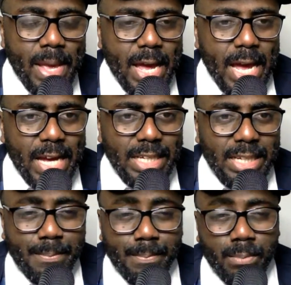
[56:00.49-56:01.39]

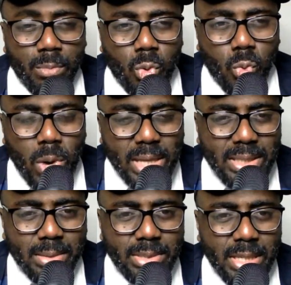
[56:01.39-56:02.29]
And whilst
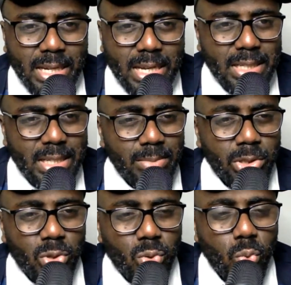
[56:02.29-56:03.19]
I'm saying that, let me
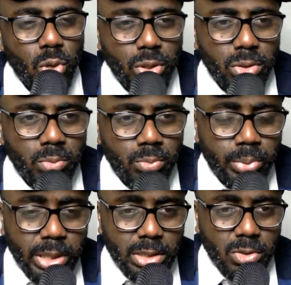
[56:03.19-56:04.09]
know what your
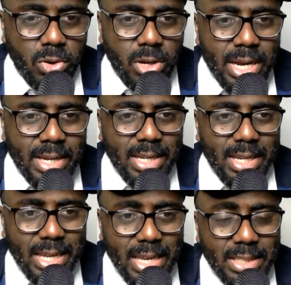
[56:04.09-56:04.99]
previous scoreline
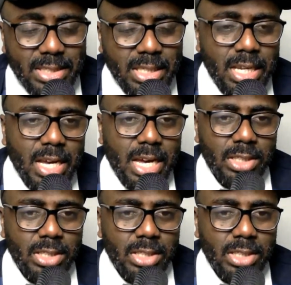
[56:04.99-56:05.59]
is. And